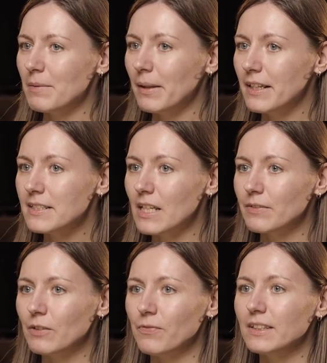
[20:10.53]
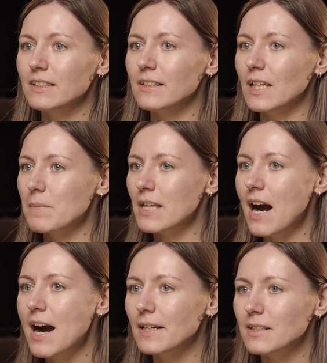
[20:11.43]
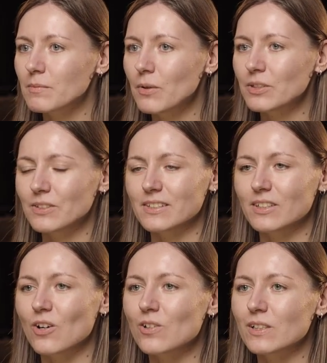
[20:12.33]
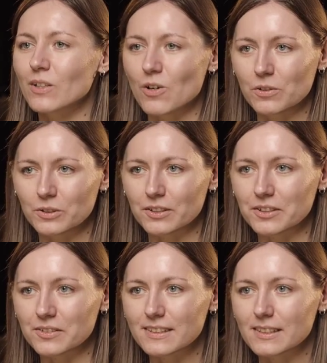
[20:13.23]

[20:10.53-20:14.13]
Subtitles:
Blind players have defeated the game's hardest boss using only audio